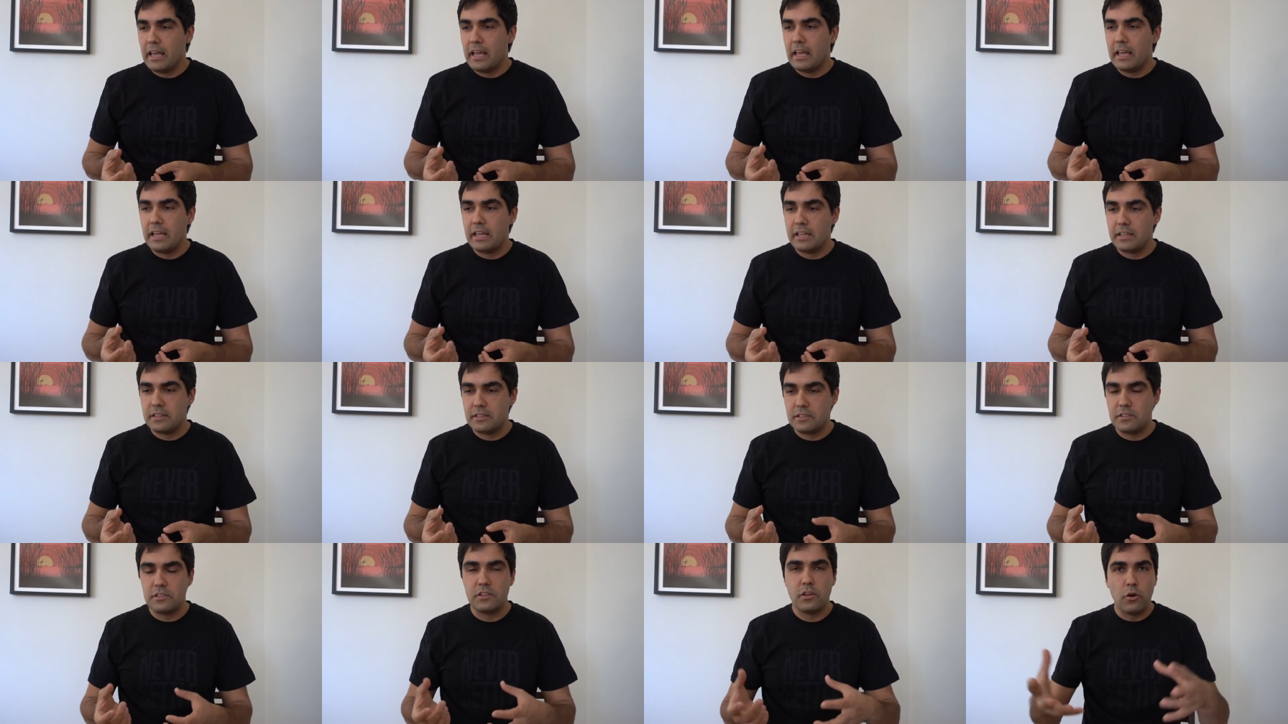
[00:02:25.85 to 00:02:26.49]
And
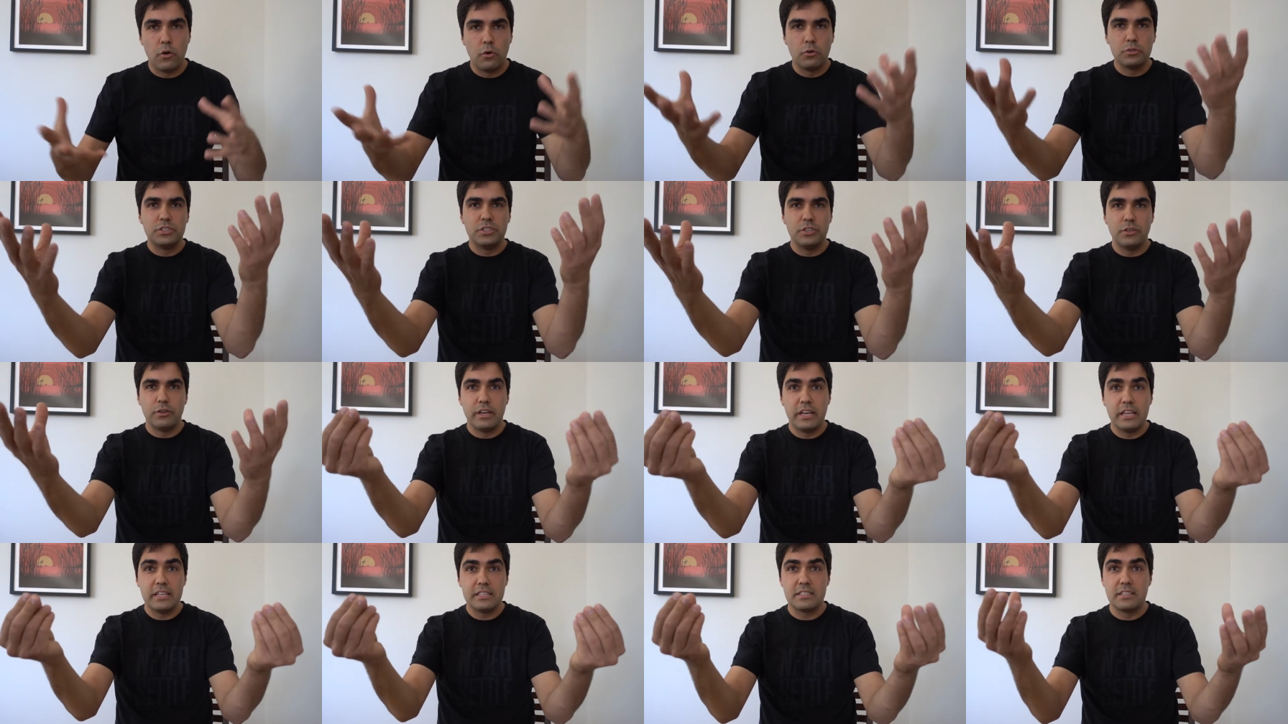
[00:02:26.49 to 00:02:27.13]
holding your
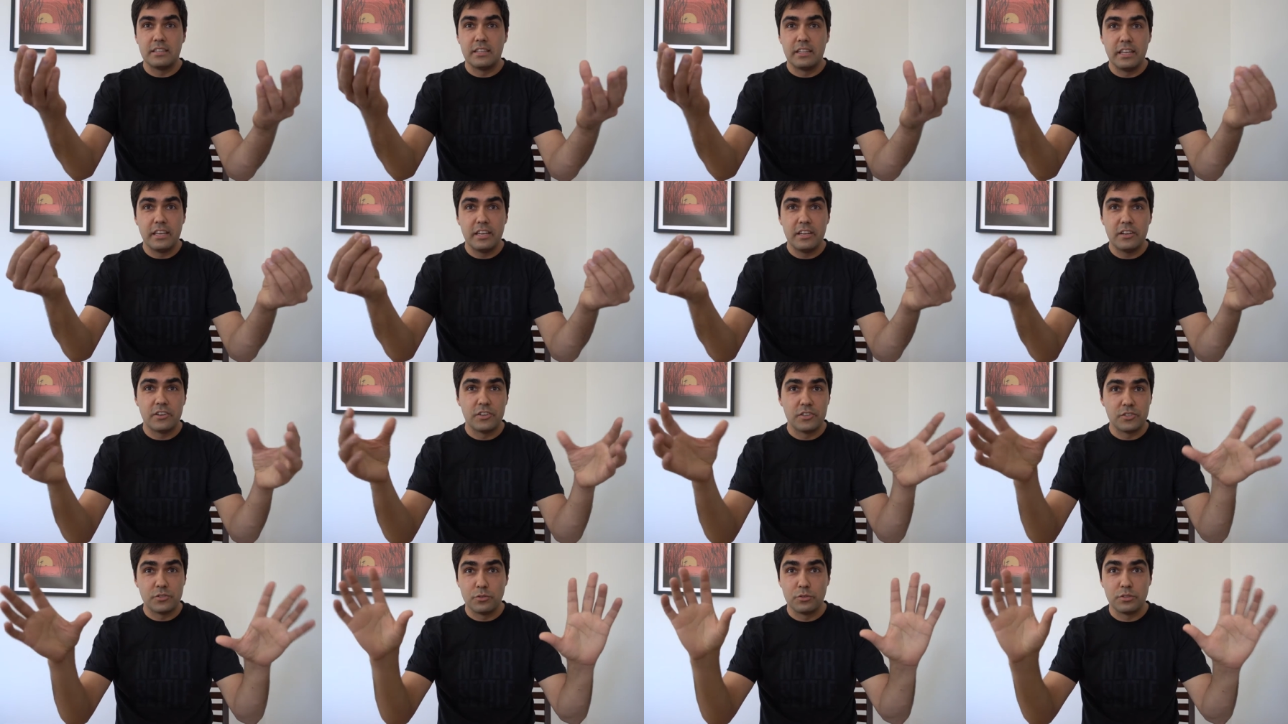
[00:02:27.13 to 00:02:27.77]
hands in the
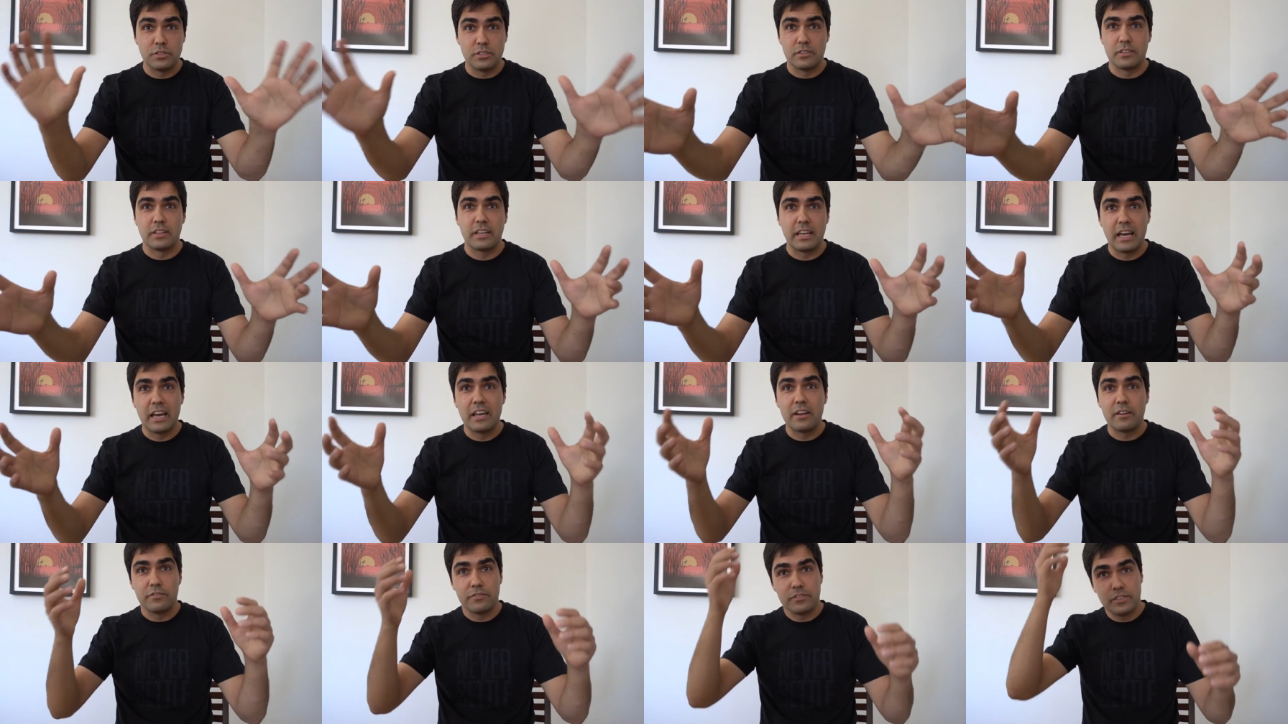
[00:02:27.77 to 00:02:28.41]
air is also
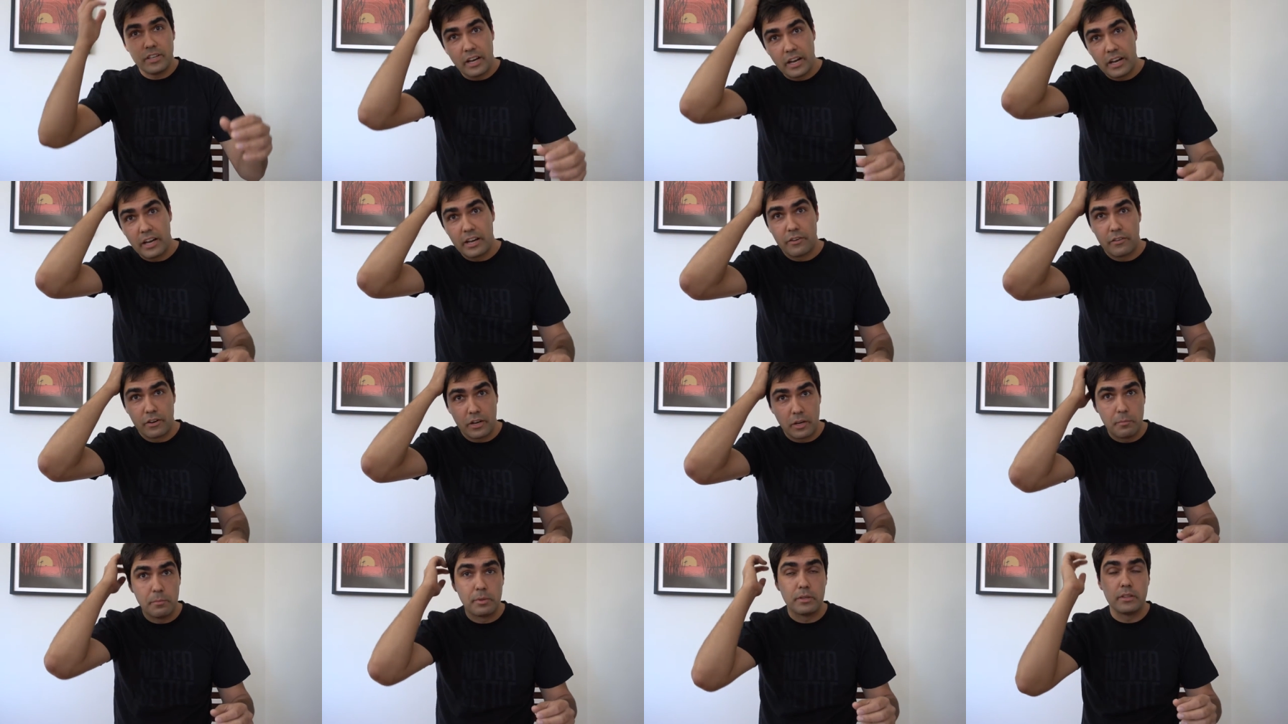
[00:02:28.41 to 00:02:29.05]
kind of
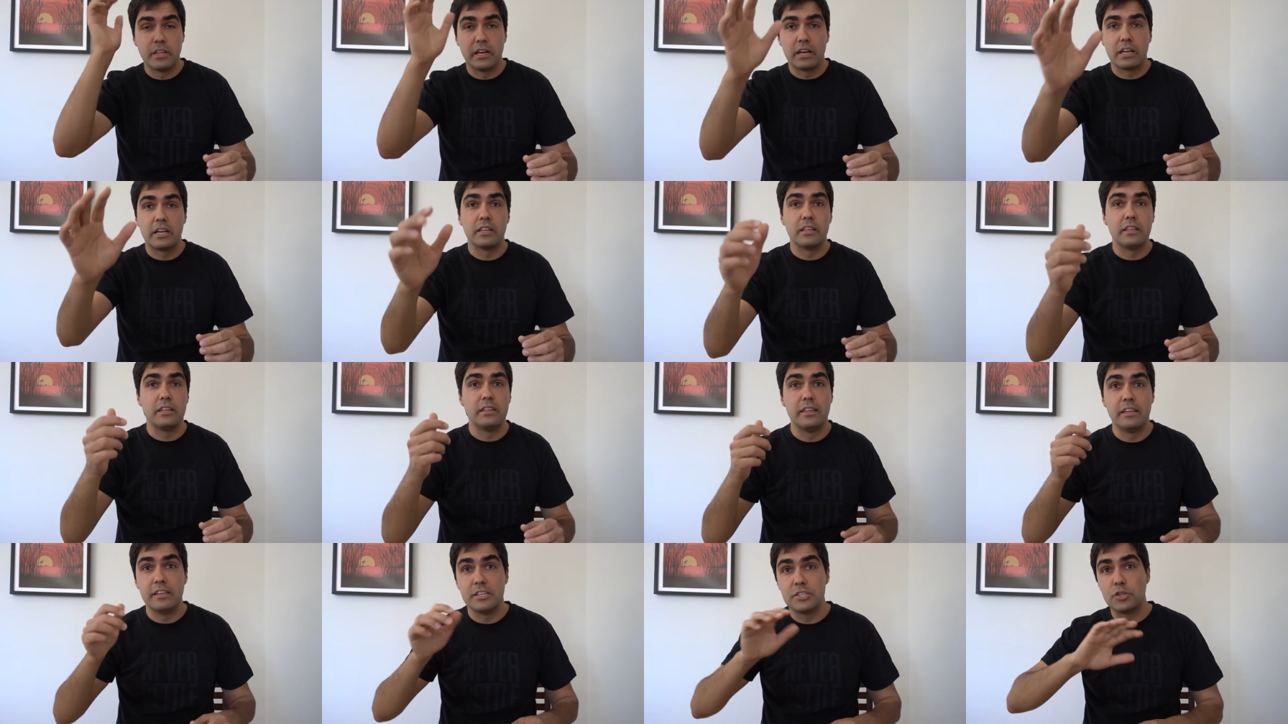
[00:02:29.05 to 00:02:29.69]
tiring, but
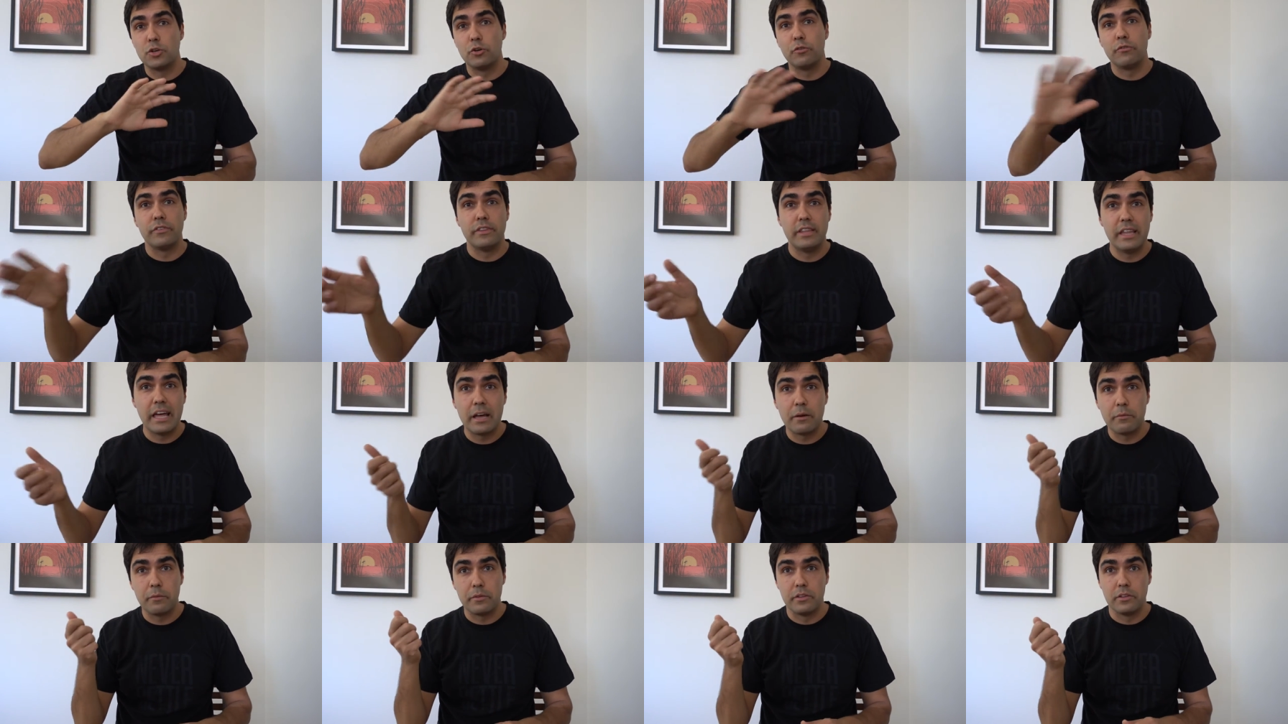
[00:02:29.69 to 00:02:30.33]
luckily they solved
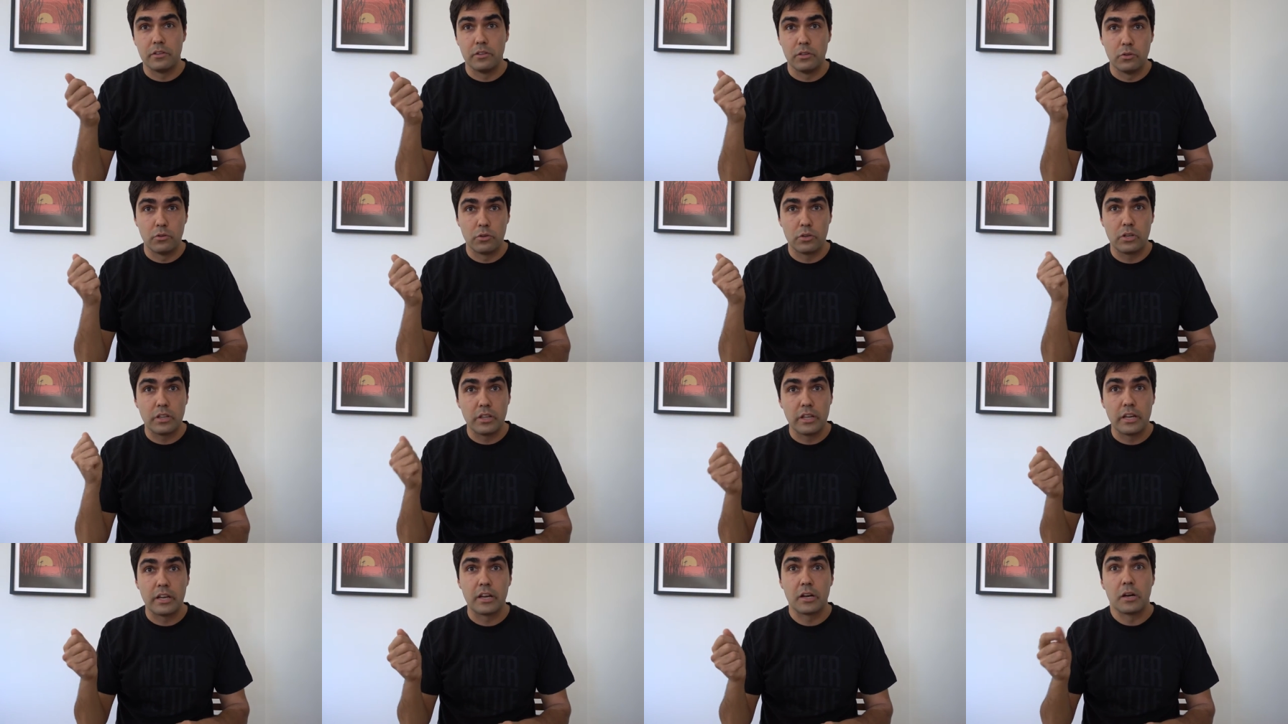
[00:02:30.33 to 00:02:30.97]
that with a little
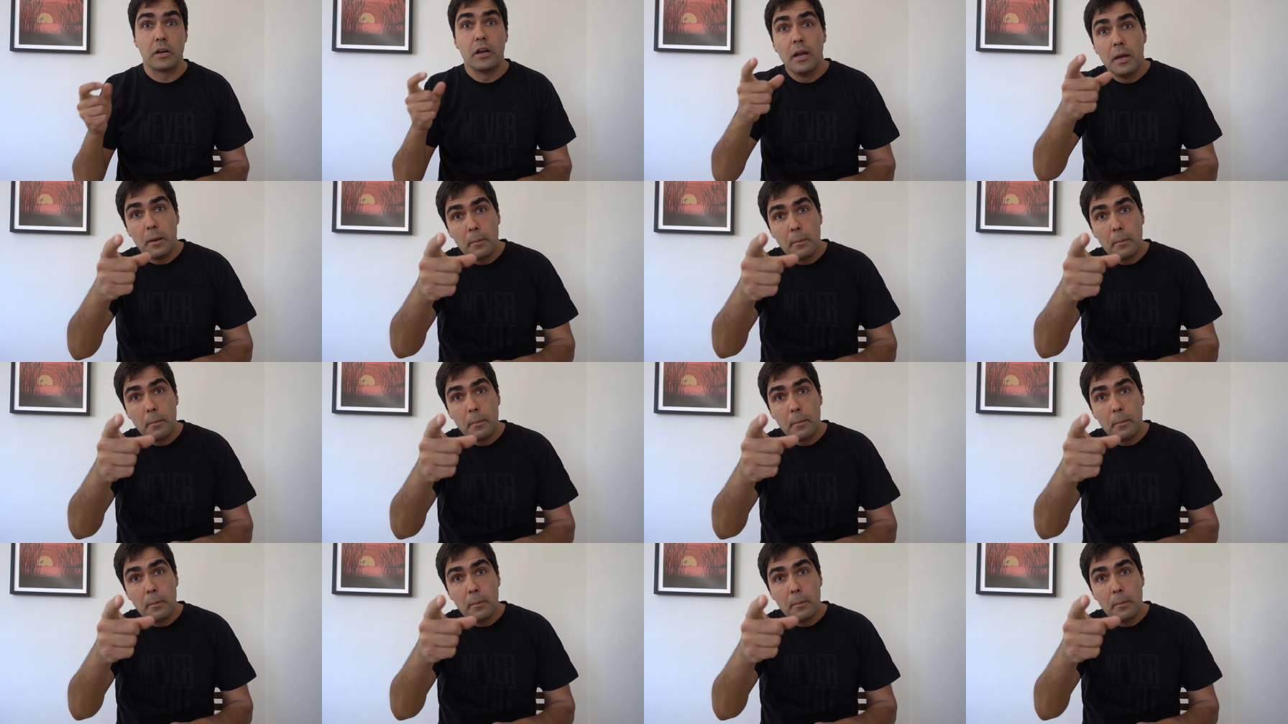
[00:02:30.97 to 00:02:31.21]
clicker.